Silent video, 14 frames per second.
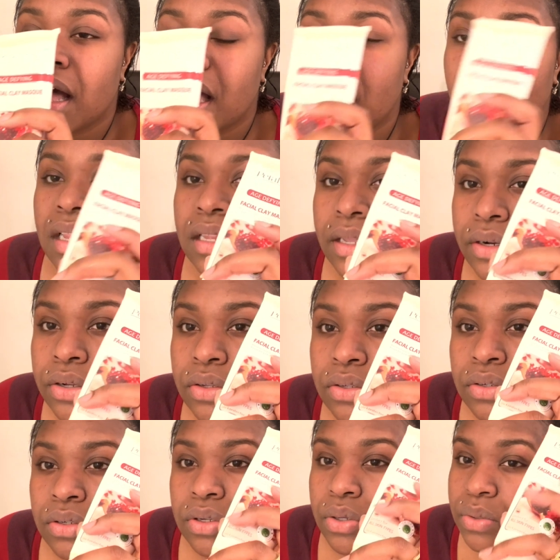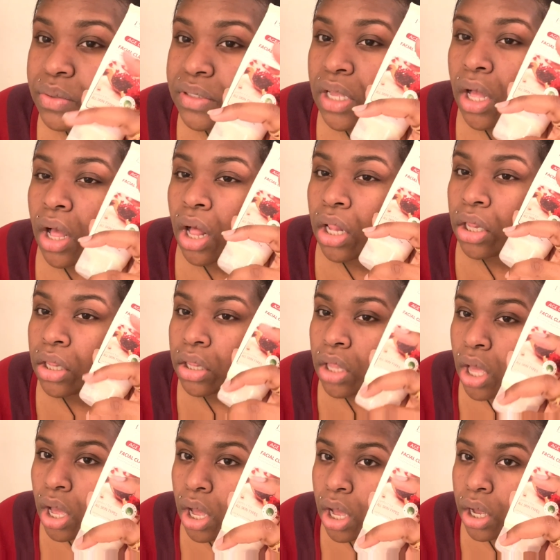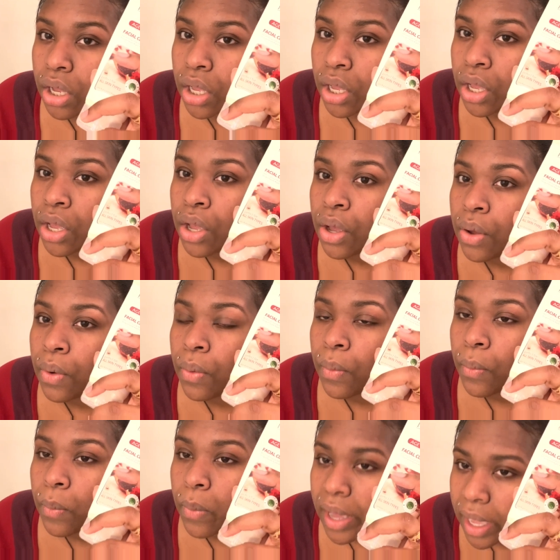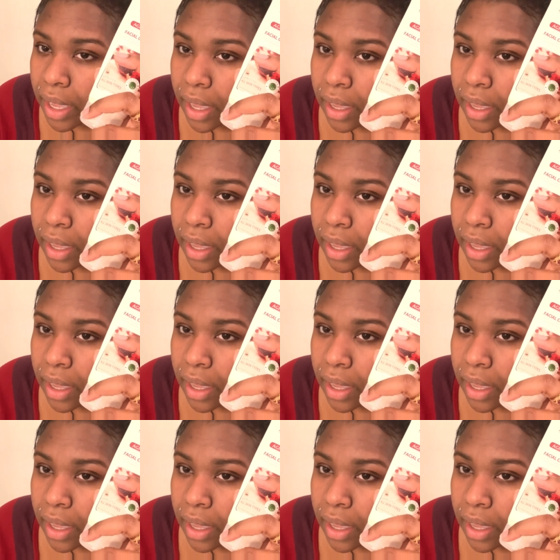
a little goes a long way.